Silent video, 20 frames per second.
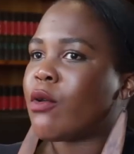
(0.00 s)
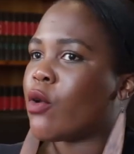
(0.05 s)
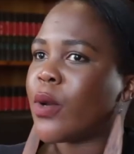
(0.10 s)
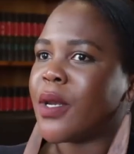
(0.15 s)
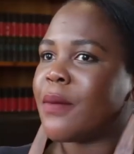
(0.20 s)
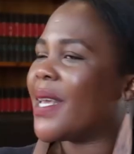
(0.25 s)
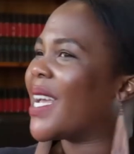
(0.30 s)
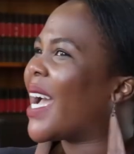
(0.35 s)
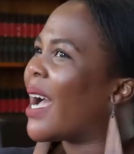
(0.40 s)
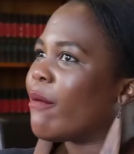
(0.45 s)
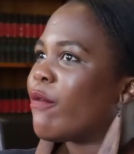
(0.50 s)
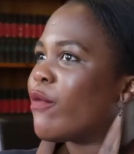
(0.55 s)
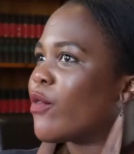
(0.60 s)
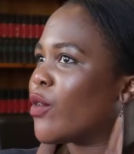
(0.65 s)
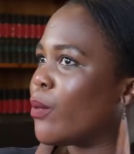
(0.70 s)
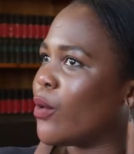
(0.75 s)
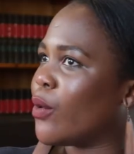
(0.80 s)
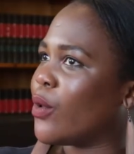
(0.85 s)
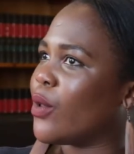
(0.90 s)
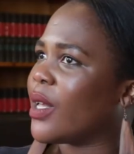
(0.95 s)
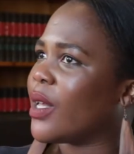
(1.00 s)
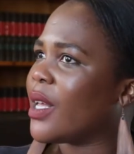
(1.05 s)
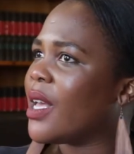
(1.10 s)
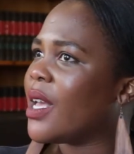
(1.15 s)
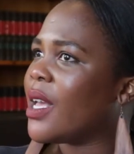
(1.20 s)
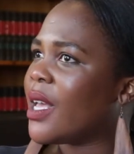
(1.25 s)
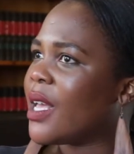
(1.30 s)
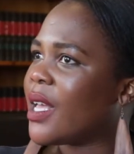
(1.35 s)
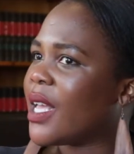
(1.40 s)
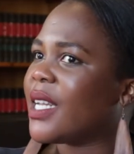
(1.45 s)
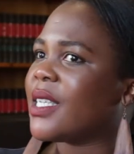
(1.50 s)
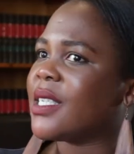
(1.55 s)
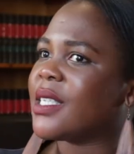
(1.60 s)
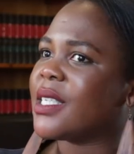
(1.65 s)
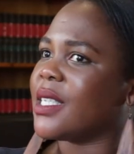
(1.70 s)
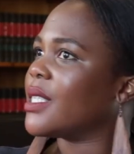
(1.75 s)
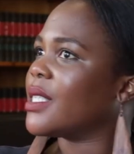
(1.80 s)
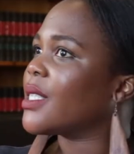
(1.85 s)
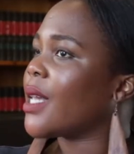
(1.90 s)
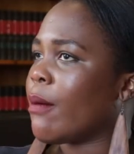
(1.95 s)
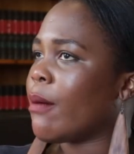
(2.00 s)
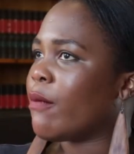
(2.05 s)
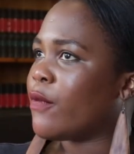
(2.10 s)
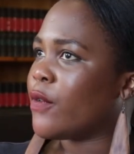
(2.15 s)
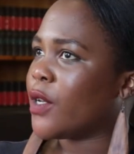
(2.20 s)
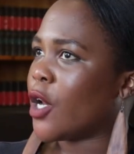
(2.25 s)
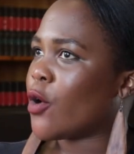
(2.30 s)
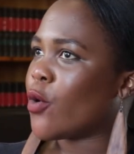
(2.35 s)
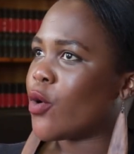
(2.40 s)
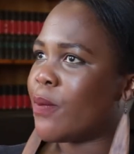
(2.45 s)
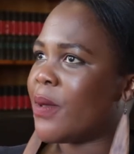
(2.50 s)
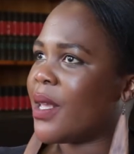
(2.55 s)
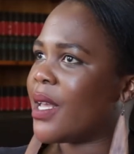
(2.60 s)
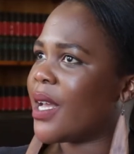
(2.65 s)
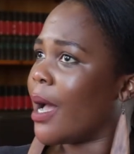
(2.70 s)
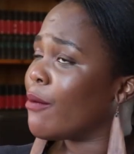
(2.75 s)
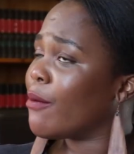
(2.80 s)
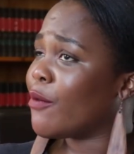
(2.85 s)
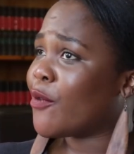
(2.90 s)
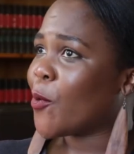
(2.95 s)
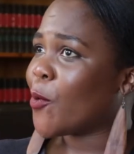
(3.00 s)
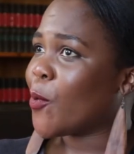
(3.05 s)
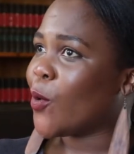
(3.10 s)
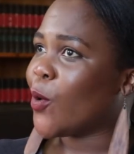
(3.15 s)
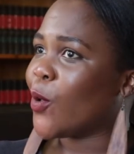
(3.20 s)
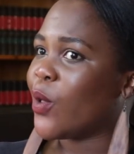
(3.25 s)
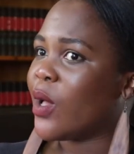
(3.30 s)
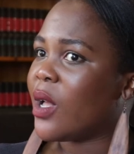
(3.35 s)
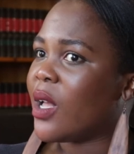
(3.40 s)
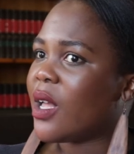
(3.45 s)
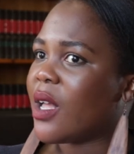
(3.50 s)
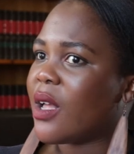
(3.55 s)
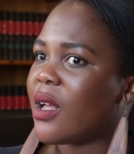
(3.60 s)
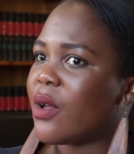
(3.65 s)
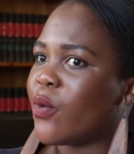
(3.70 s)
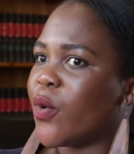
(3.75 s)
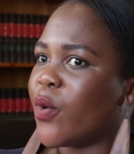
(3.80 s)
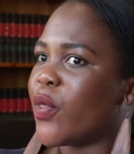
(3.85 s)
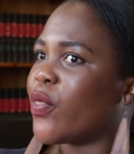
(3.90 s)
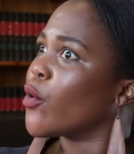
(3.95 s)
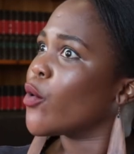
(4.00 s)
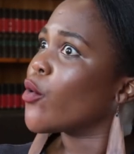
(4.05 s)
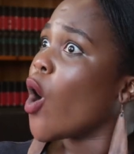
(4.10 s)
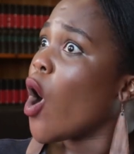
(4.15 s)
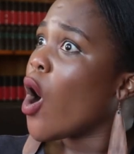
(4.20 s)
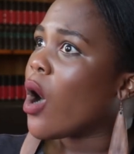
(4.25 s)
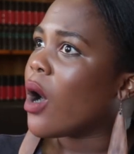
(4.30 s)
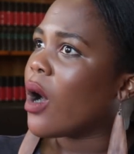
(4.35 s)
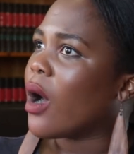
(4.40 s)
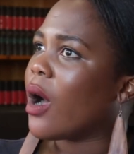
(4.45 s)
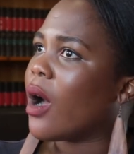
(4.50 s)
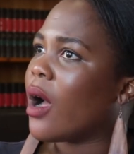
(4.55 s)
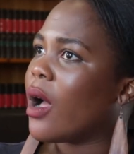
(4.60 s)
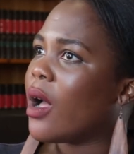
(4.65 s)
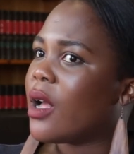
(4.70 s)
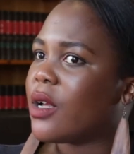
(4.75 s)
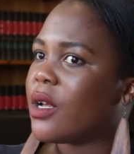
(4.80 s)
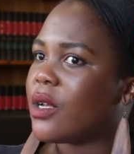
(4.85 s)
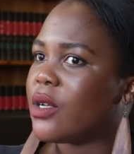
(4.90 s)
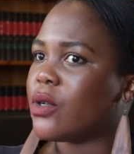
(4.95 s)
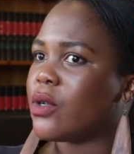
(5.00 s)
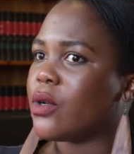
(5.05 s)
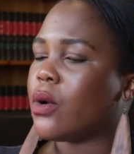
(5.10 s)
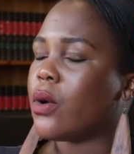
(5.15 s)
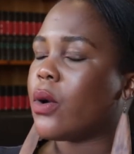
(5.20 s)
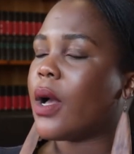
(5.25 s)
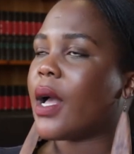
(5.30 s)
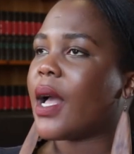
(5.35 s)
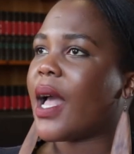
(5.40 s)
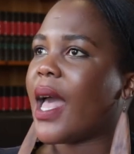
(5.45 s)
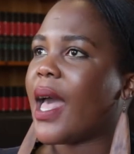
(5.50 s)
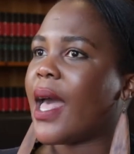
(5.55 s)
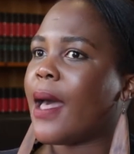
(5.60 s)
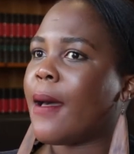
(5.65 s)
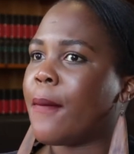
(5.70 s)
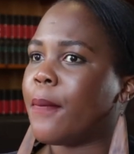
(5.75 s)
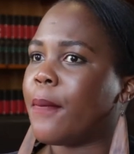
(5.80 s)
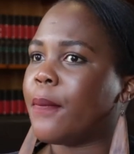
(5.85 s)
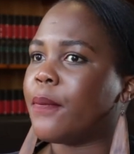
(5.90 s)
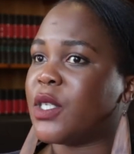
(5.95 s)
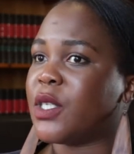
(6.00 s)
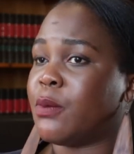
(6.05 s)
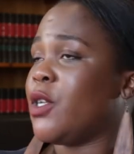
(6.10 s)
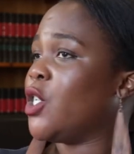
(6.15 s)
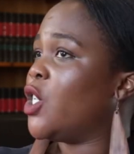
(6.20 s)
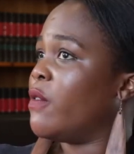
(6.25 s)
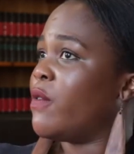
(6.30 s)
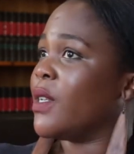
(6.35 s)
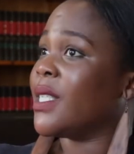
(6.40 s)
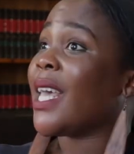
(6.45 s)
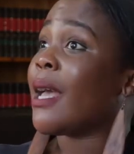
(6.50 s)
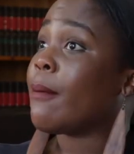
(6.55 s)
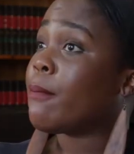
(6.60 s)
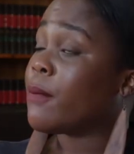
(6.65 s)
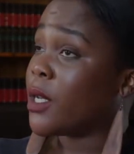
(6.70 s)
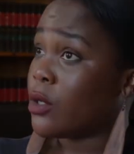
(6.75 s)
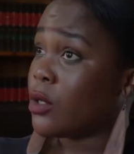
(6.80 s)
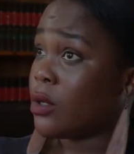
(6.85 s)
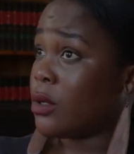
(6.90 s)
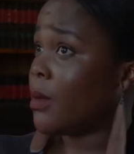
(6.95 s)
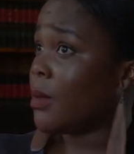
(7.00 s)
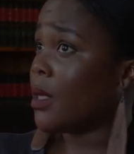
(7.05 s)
don't want to be comfortable in discomfort. I don't want to be comfortable with the wrong, you know, especially if it's happening to